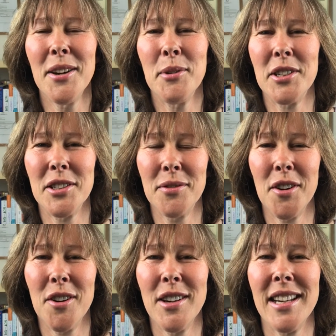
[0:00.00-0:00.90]
which is
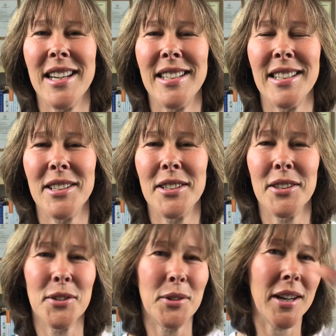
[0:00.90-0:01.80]
very easy
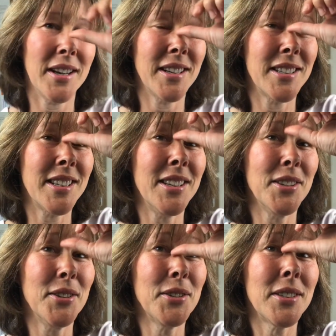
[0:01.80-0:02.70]
to
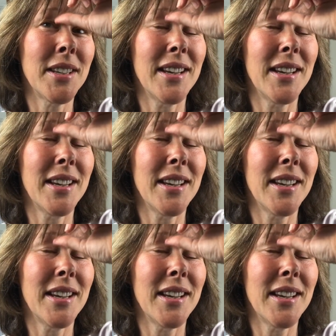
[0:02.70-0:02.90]
use.